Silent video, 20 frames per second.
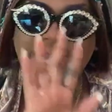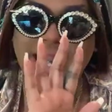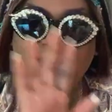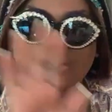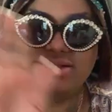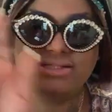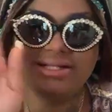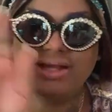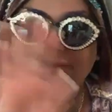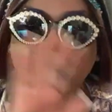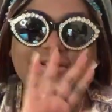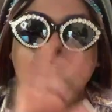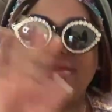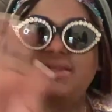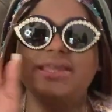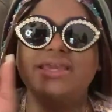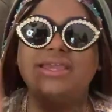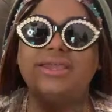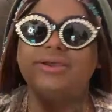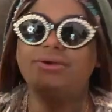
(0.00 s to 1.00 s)
I just have to
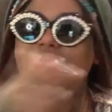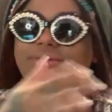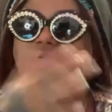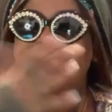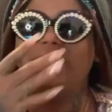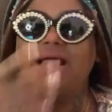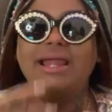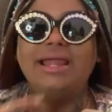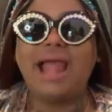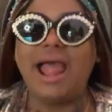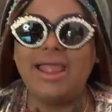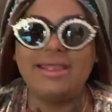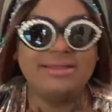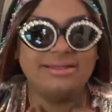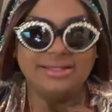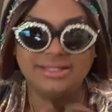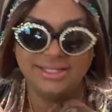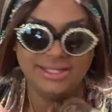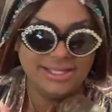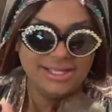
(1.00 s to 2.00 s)
thank you. Like
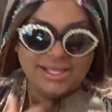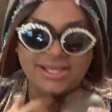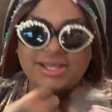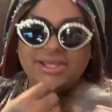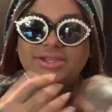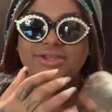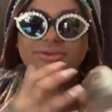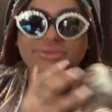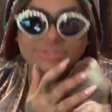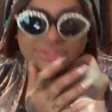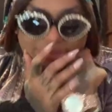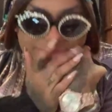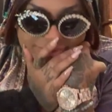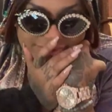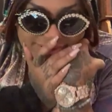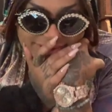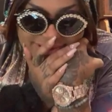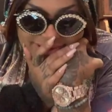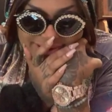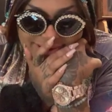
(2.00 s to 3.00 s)
YouTube
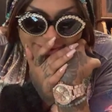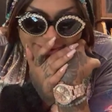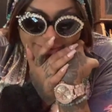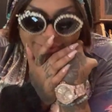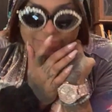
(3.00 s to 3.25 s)
is so